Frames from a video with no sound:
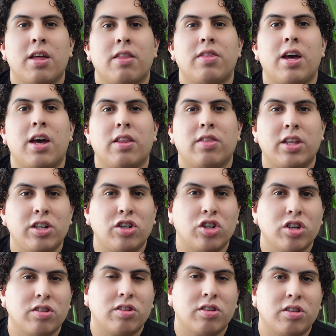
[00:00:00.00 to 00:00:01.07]
that they
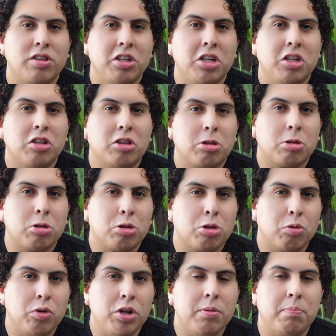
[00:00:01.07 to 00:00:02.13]
just need
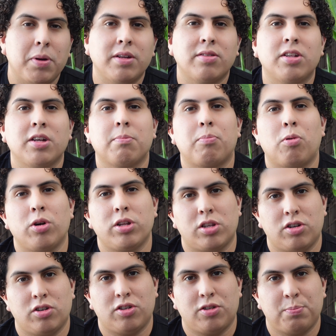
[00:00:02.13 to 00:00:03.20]
3 basic
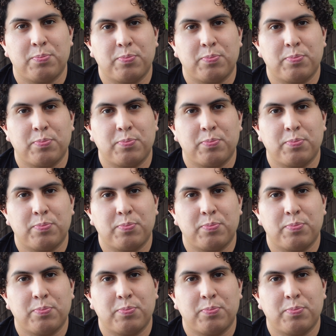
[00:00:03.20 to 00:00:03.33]
pointers.